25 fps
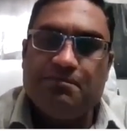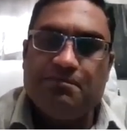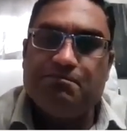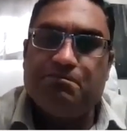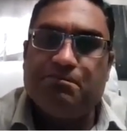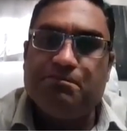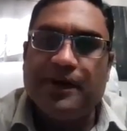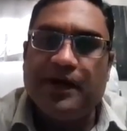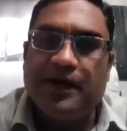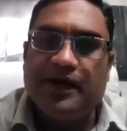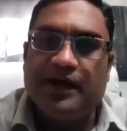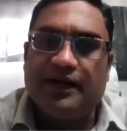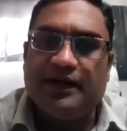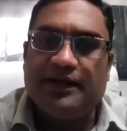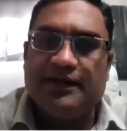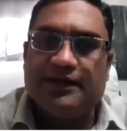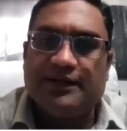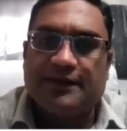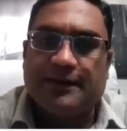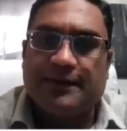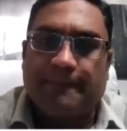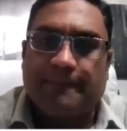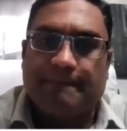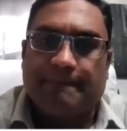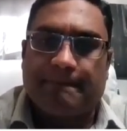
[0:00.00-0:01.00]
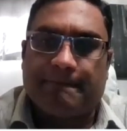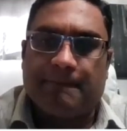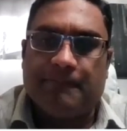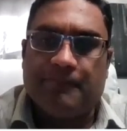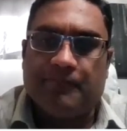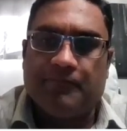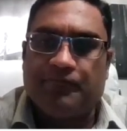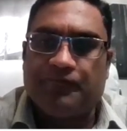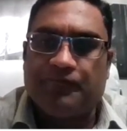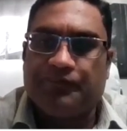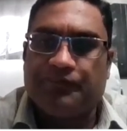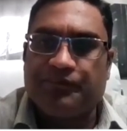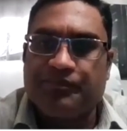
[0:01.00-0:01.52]
But
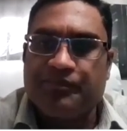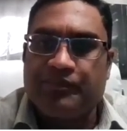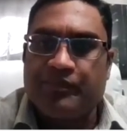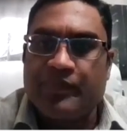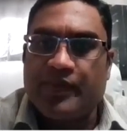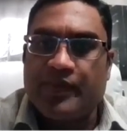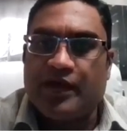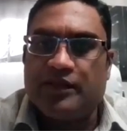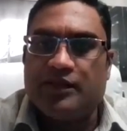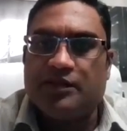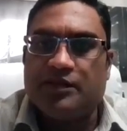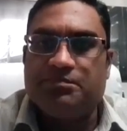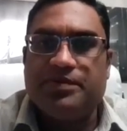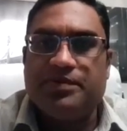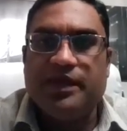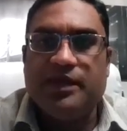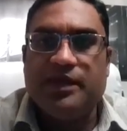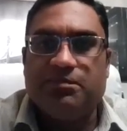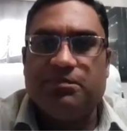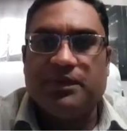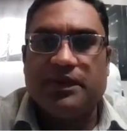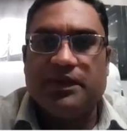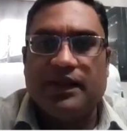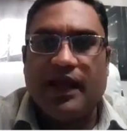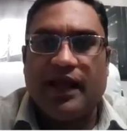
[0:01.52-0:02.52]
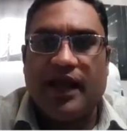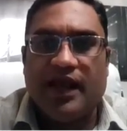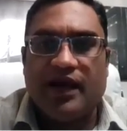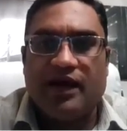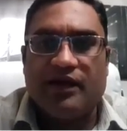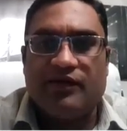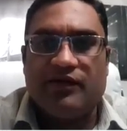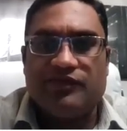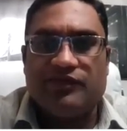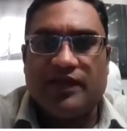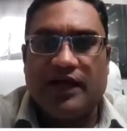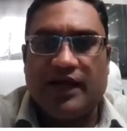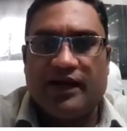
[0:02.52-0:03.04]
the people
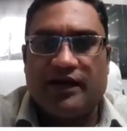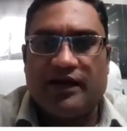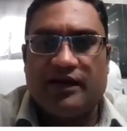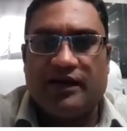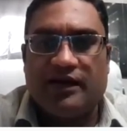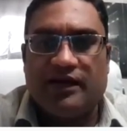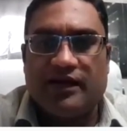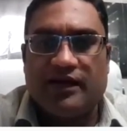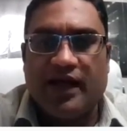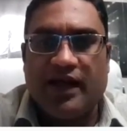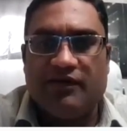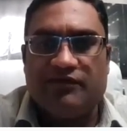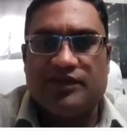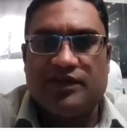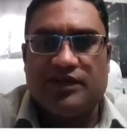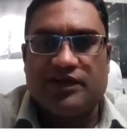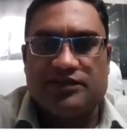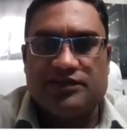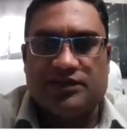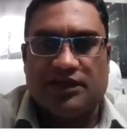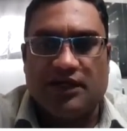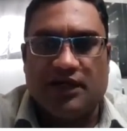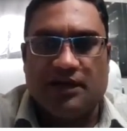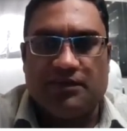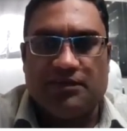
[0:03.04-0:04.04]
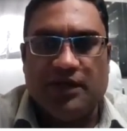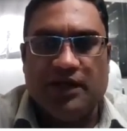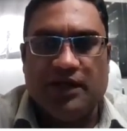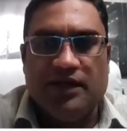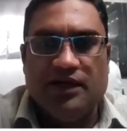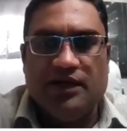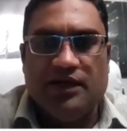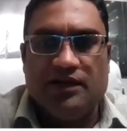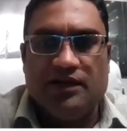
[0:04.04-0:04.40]
that have their job,